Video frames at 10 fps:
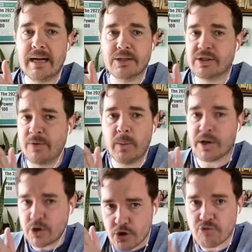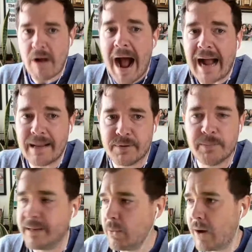Just if you want a tribe to
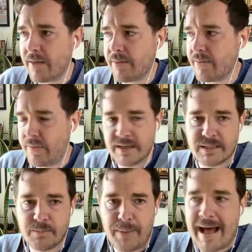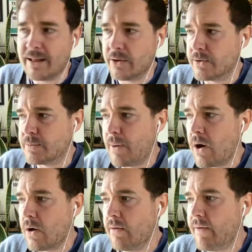be with, this Ballard
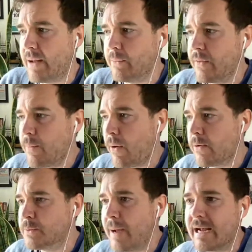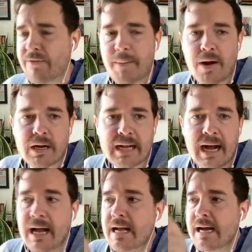Spar event with their partners, Bank of
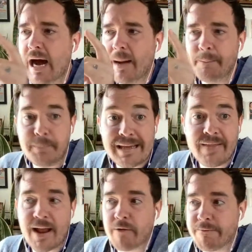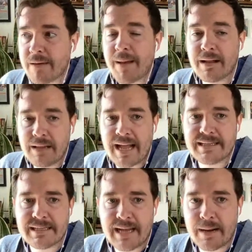America, be there. Female-led
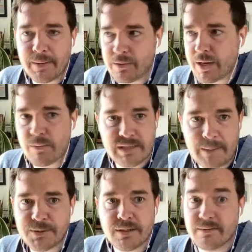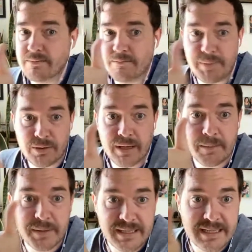sustainability reception,
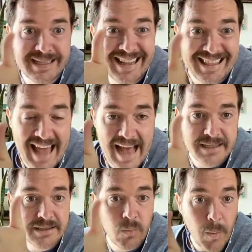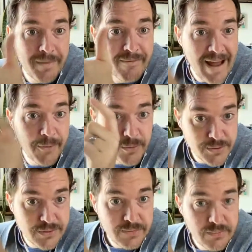building businesses that last, women
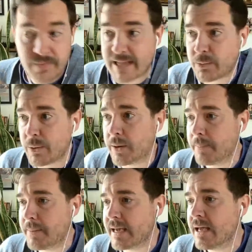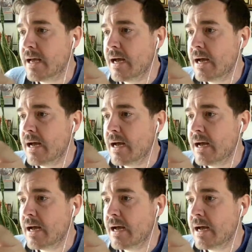founders. That's where you want to be.